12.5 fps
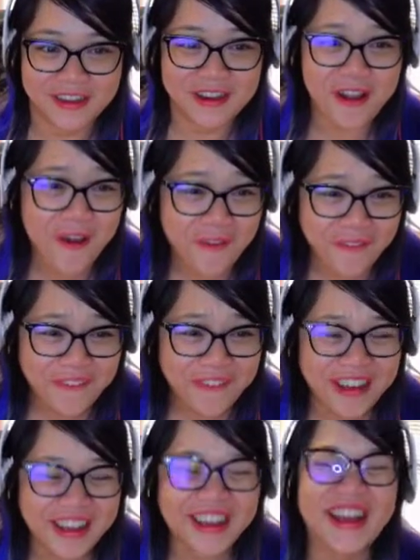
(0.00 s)

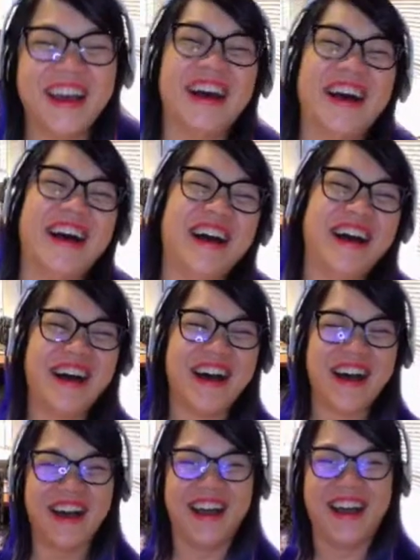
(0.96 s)

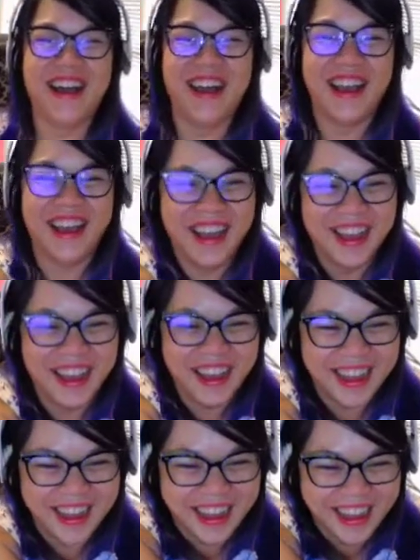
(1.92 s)

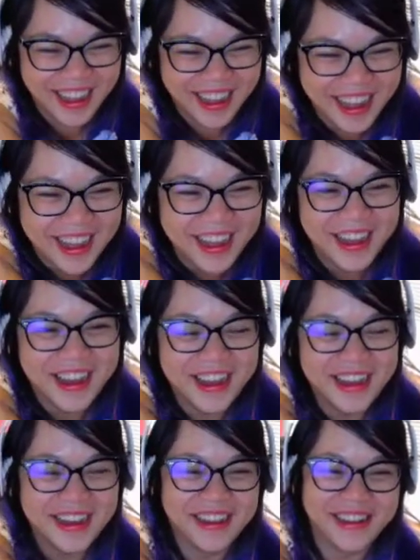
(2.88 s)

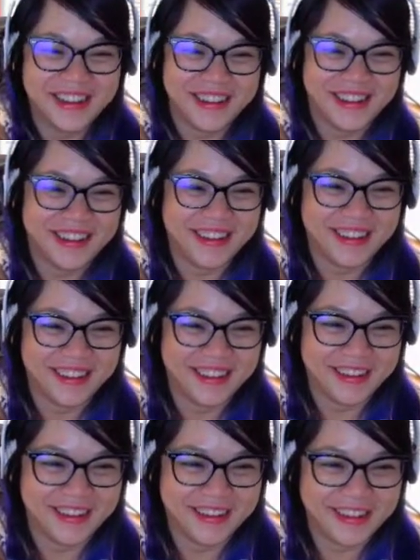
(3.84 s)

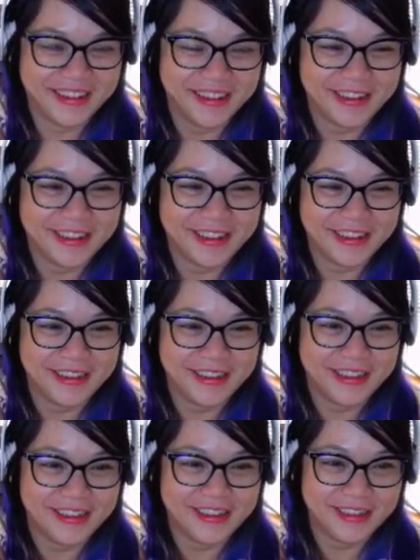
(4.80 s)

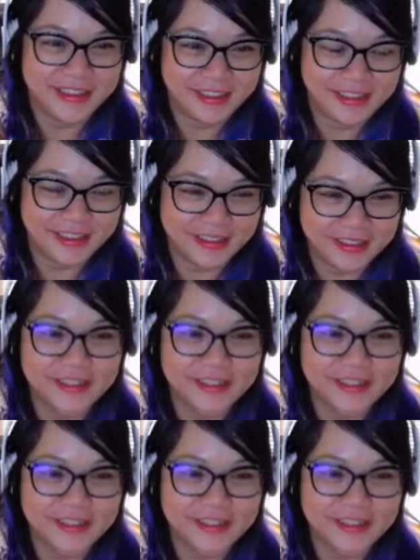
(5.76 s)
This person isn't speaking.